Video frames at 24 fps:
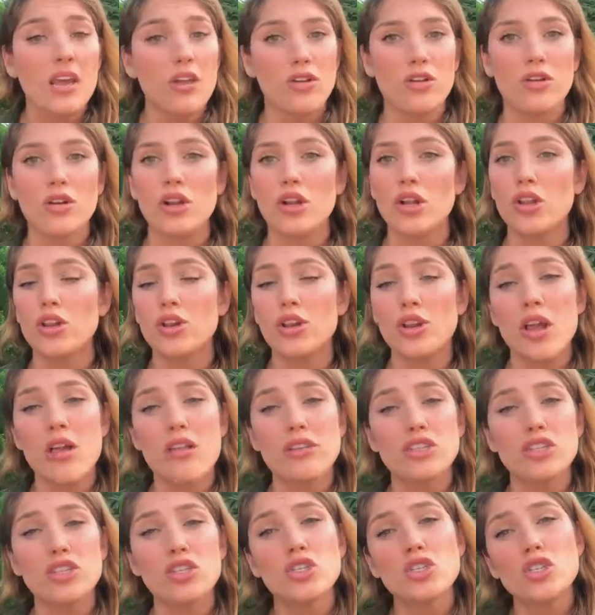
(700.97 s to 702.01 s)
You're gonna learn
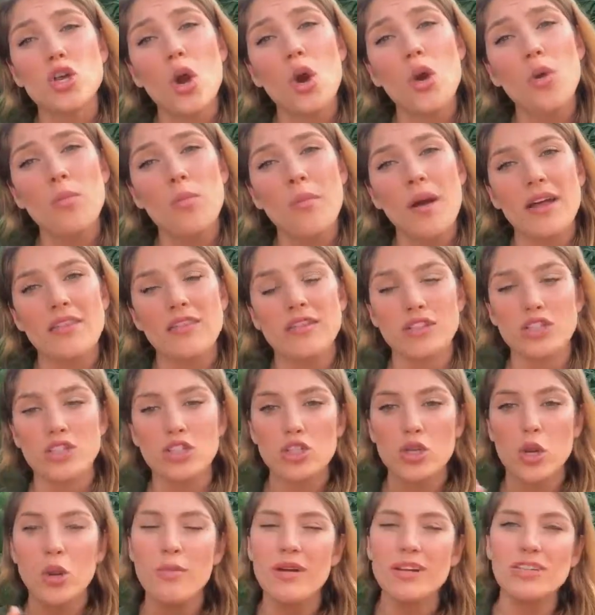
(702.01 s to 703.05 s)
so much. There's
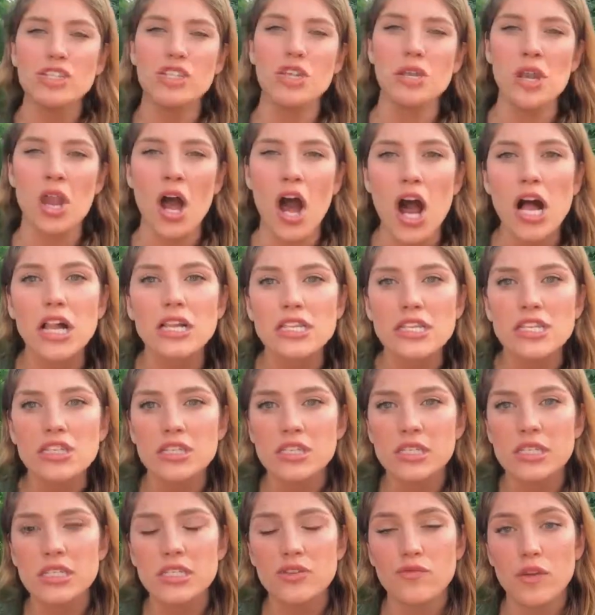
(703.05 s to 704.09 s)
so much knowledge
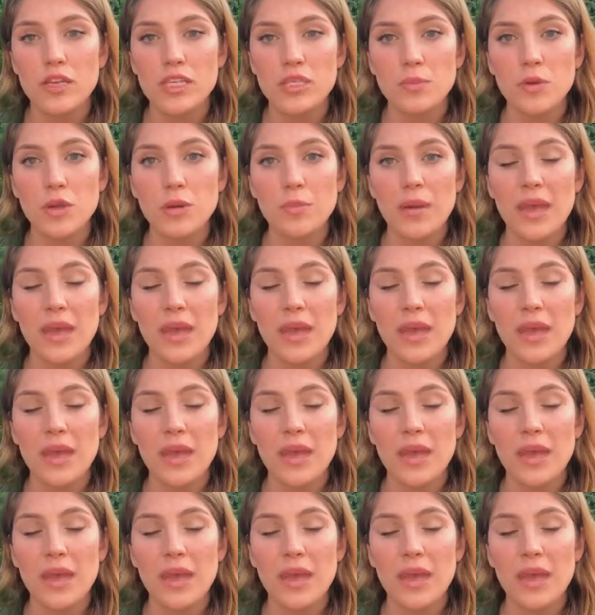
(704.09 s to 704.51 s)
in this Facebook